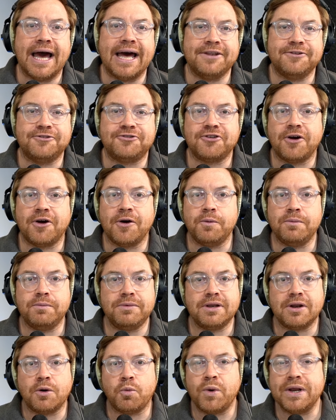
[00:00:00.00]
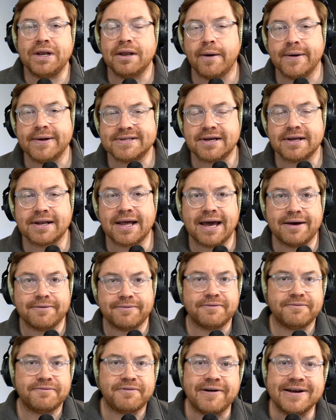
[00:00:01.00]
and so, you know, we know it's going to
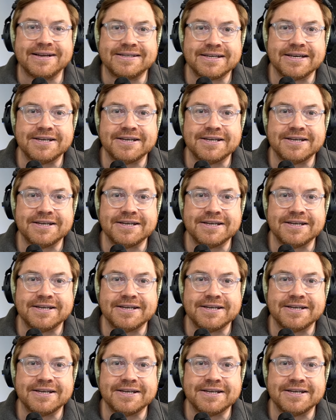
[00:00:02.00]
have very